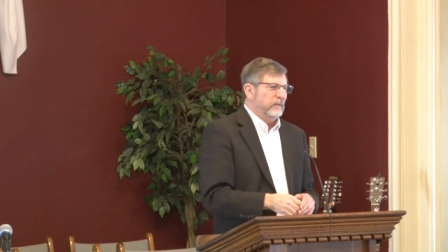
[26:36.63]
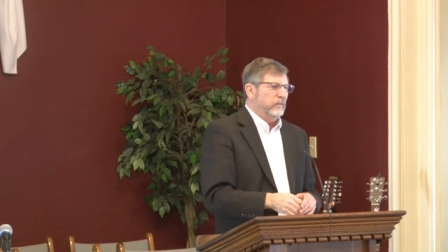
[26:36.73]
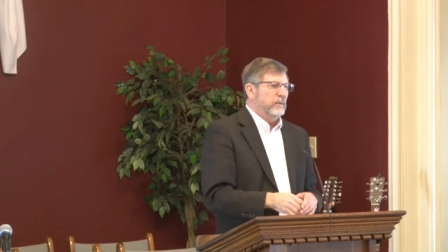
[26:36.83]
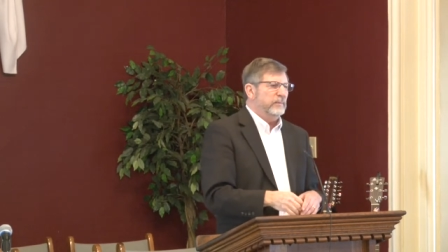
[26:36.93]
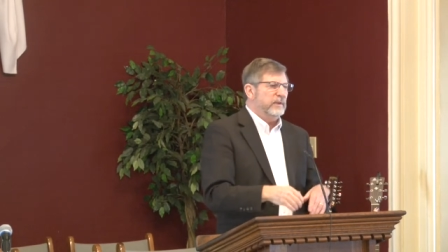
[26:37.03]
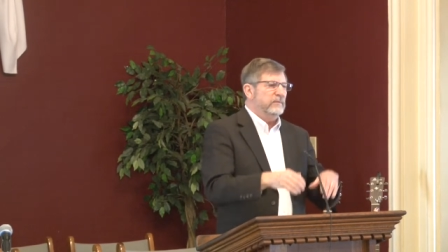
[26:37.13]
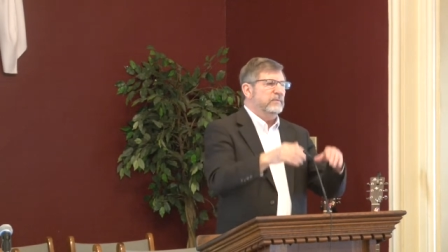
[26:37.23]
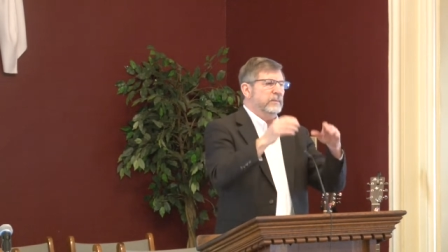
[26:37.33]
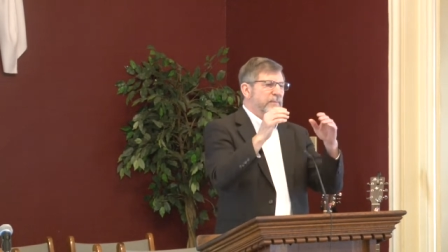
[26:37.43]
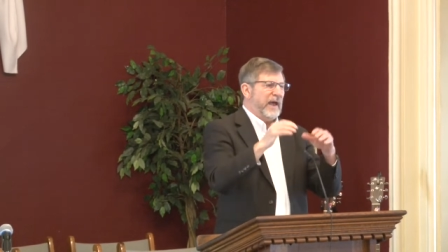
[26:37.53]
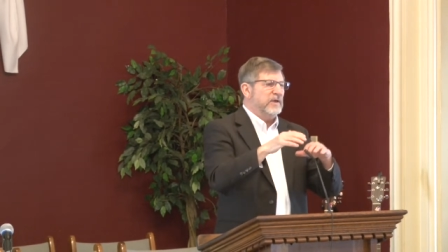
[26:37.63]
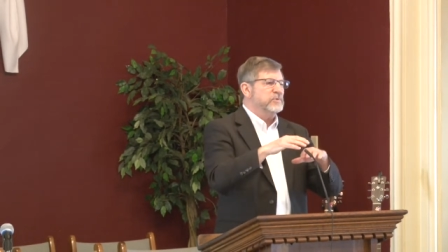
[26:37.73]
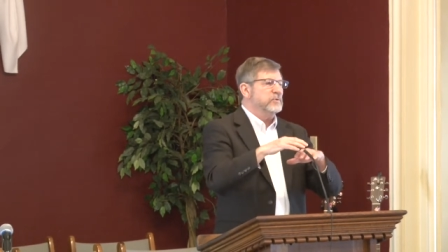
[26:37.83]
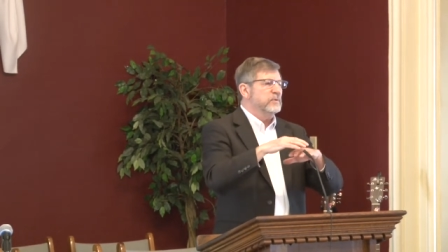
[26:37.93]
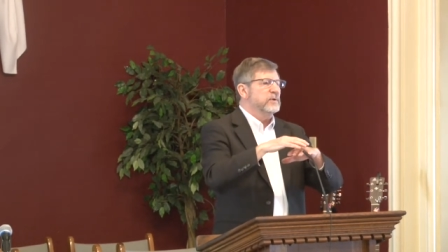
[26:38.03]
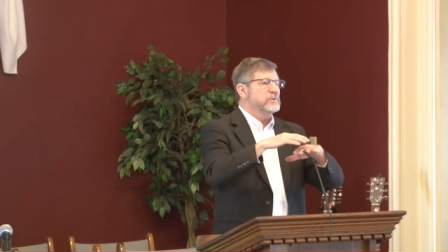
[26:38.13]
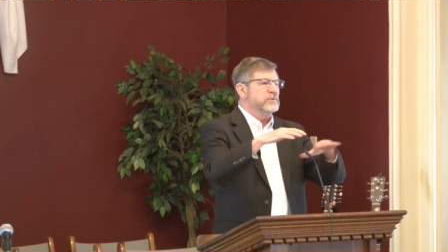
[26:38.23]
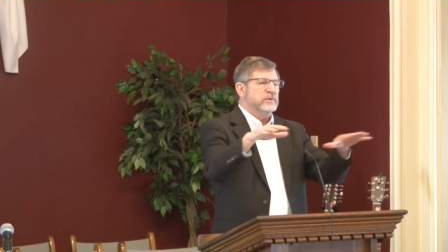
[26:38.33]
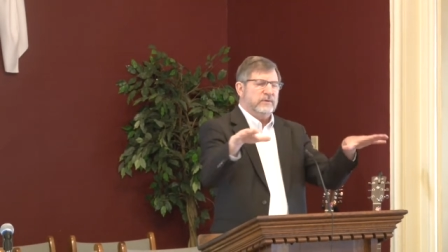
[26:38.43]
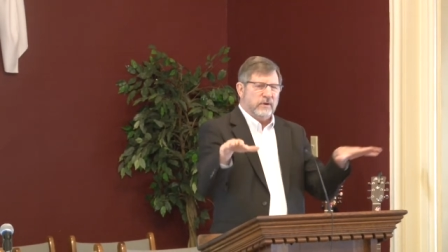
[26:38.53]
We believe the pastor
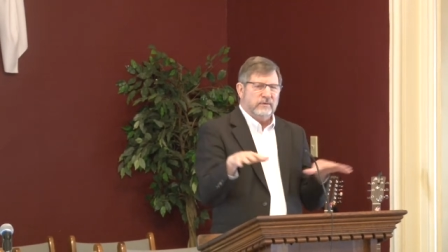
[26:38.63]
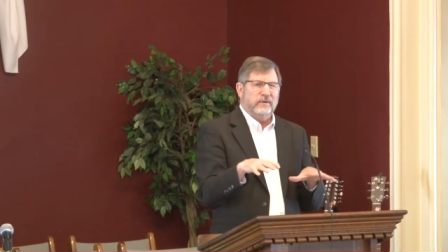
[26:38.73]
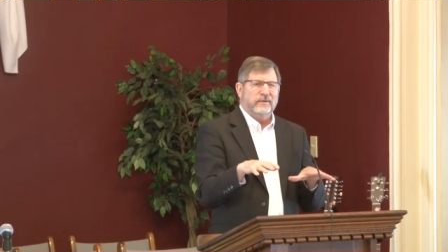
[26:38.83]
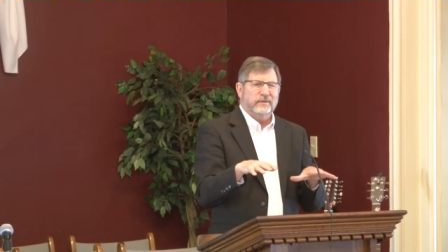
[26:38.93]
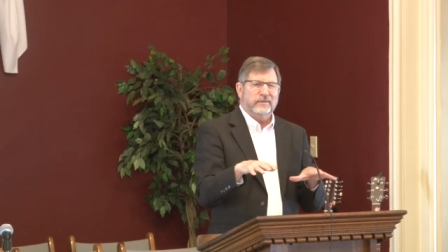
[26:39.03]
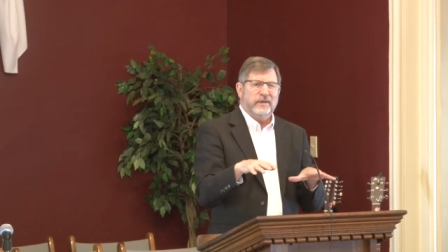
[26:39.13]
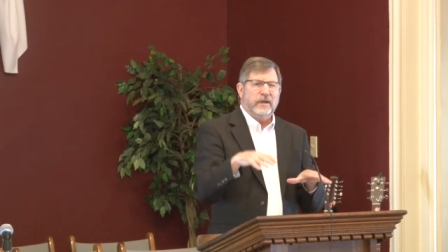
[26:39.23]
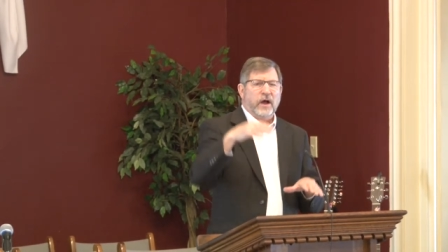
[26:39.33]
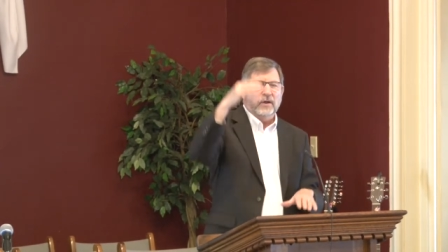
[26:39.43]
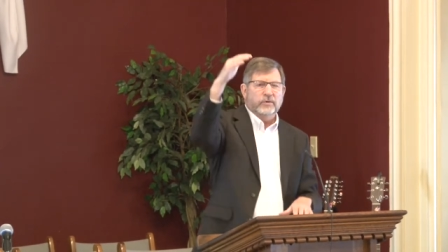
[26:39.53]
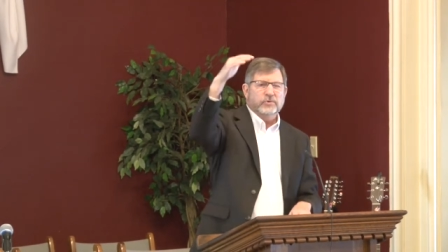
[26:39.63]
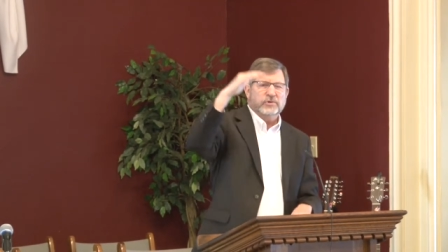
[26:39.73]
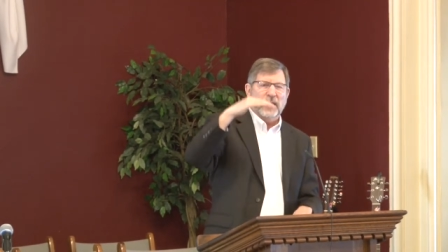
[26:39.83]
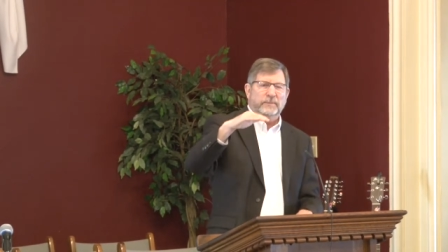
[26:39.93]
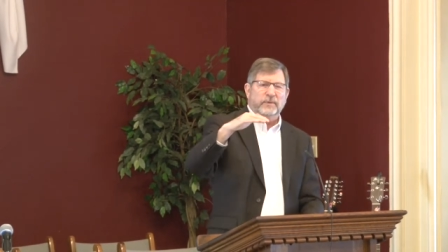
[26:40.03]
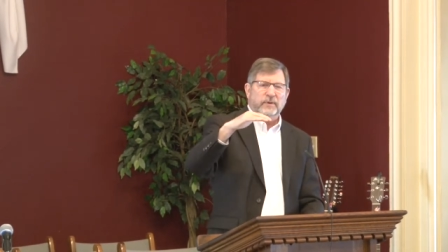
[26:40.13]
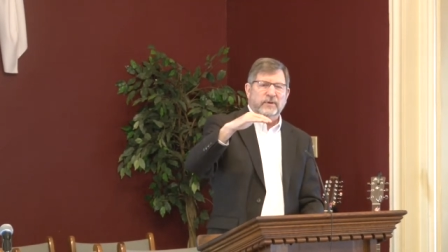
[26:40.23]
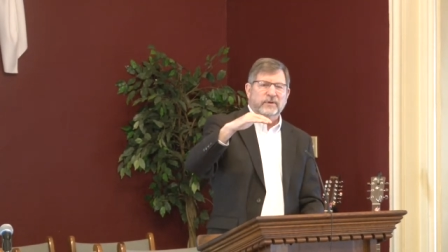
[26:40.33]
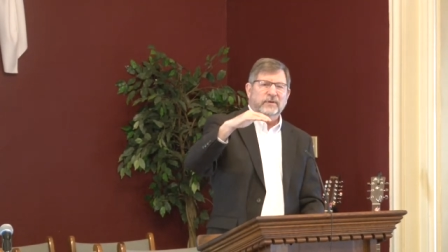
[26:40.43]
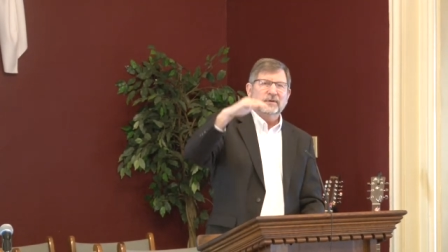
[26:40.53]
is the under
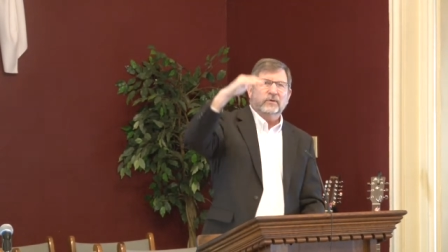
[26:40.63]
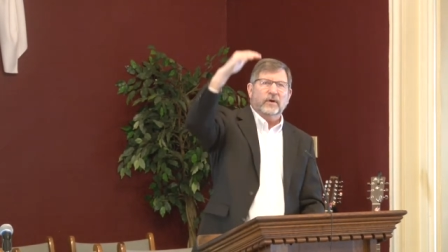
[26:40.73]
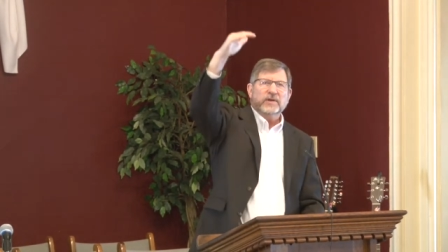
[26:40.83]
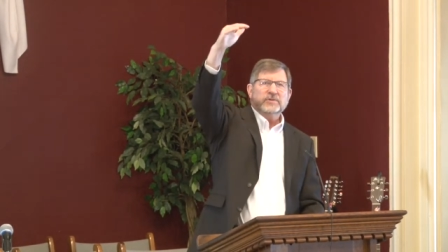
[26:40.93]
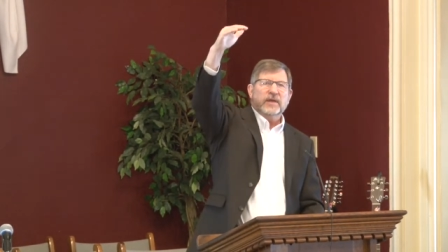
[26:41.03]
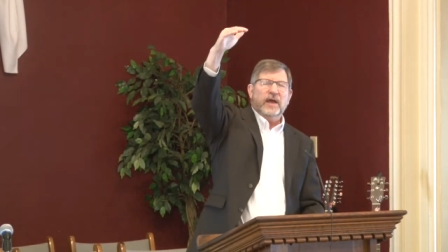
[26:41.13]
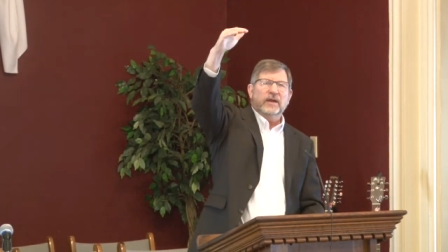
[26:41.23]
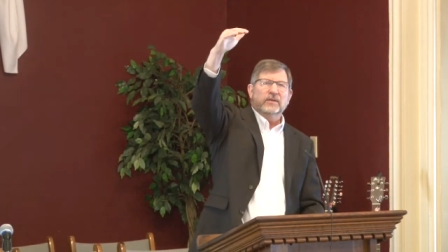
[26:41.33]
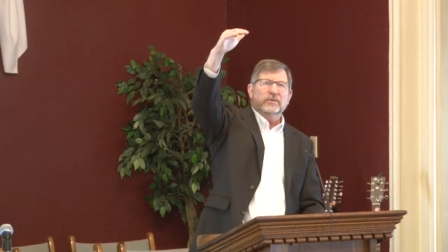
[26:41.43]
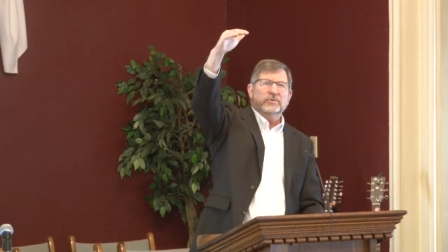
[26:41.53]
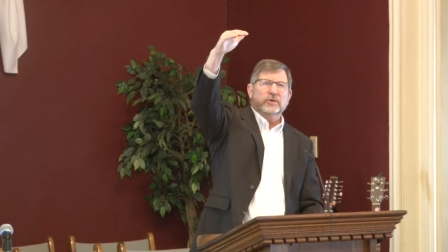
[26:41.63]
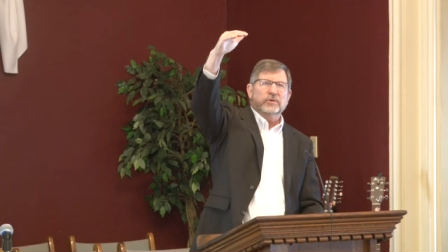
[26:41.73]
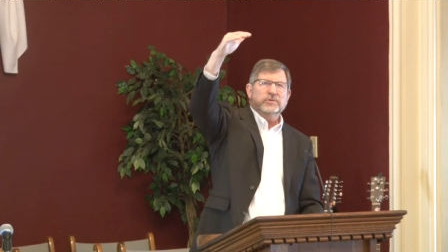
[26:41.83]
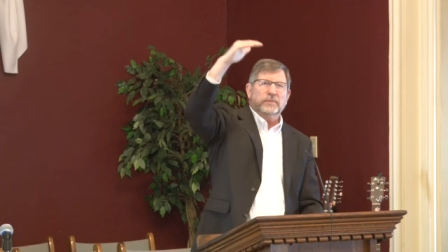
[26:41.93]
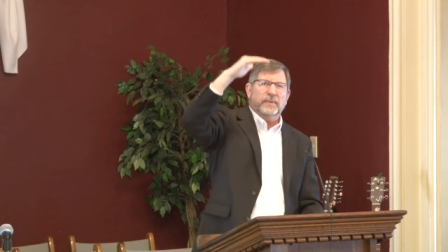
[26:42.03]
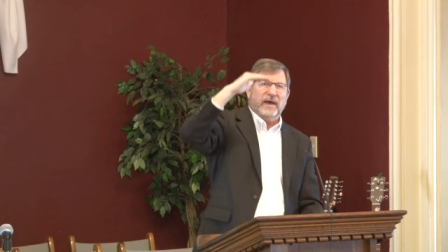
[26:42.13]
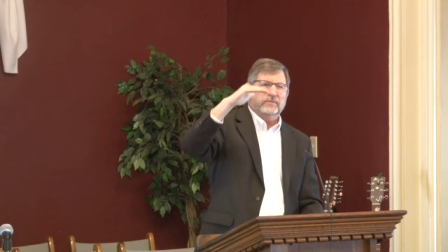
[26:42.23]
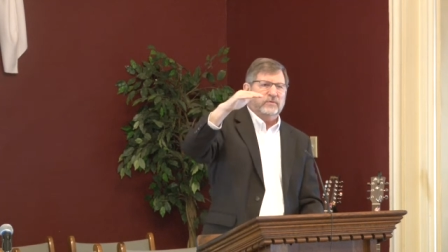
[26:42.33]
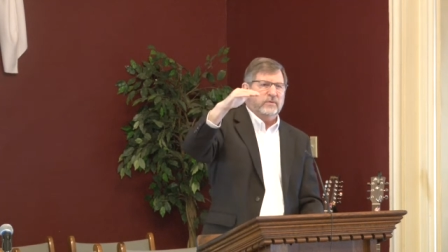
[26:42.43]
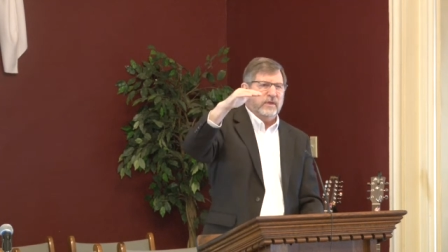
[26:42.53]
shepherd, Christ the head of the church, the
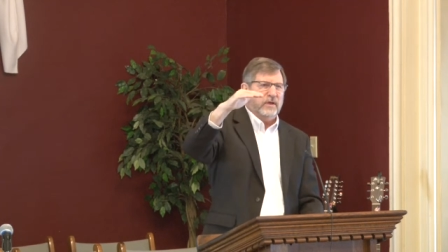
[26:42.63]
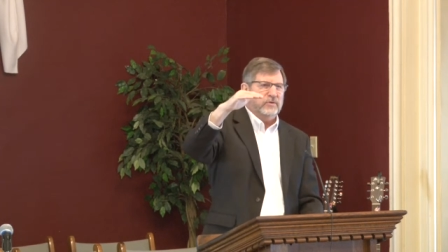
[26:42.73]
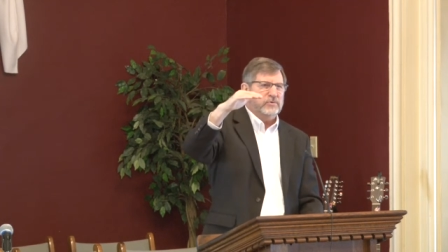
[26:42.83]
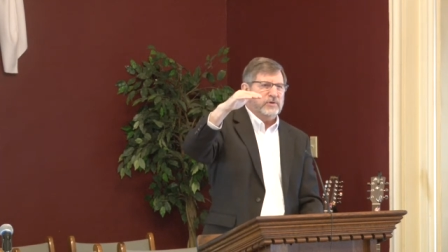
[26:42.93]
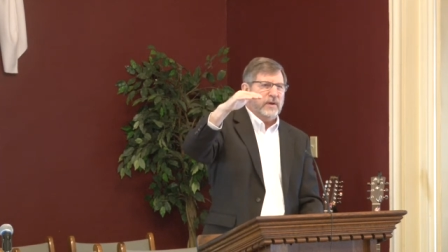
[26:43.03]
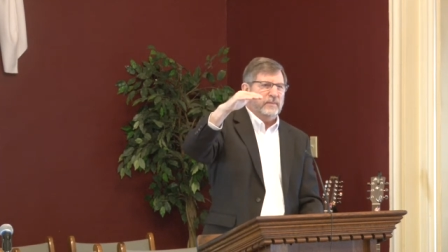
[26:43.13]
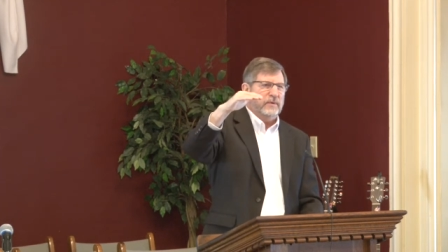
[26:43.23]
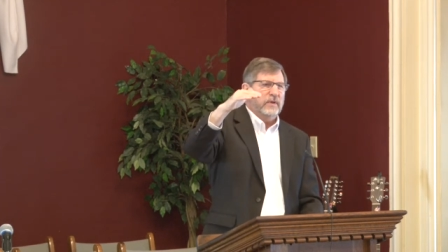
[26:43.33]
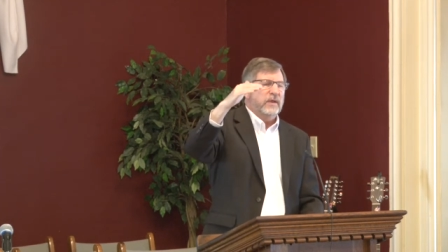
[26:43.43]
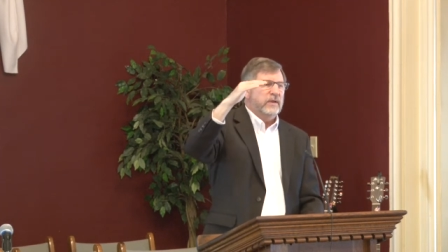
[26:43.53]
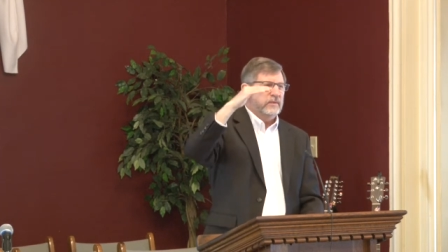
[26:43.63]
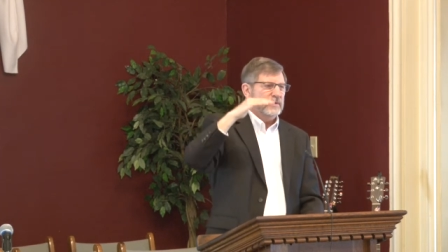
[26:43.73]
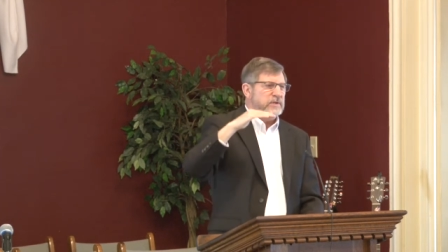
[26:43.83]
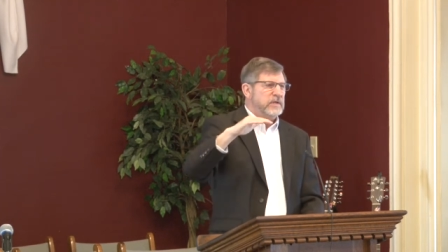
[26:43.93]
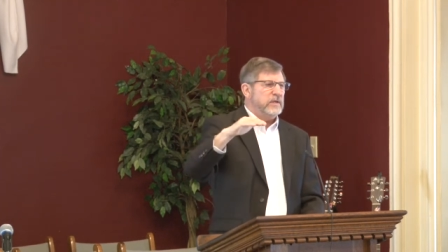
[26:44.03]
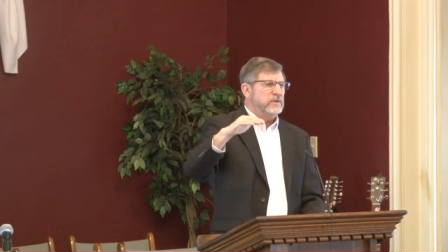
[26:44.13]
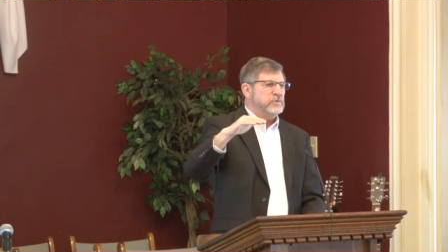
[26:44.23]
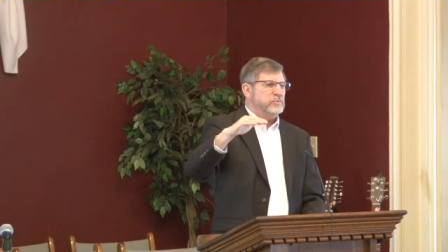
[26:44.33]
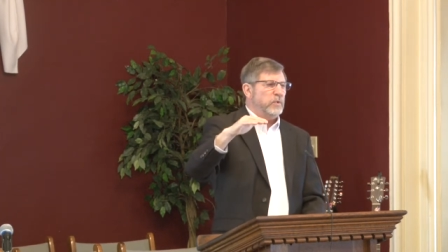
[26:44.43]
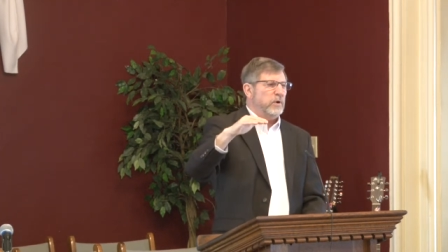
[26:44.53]
pastor the under shepherd. The
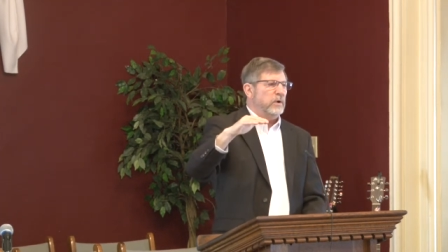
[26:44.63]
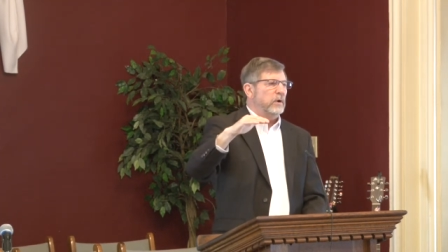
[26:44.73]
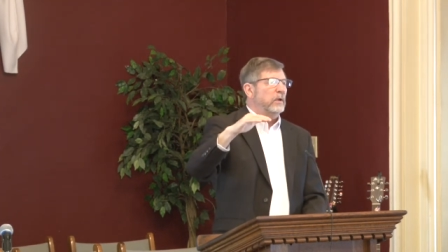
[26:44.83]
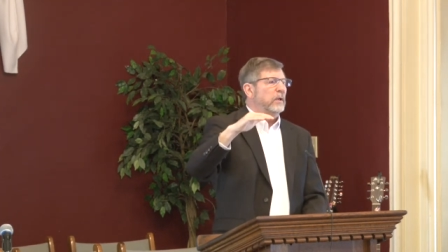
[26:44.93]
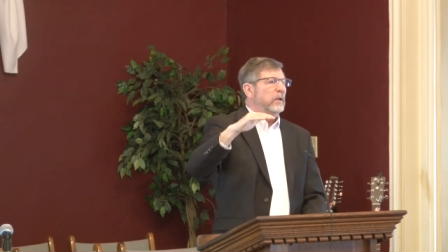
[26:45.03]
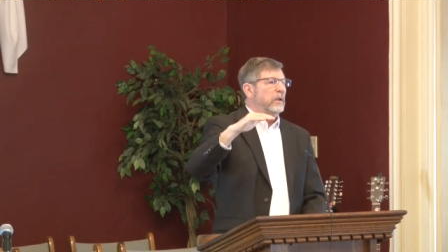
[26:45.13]
deacons were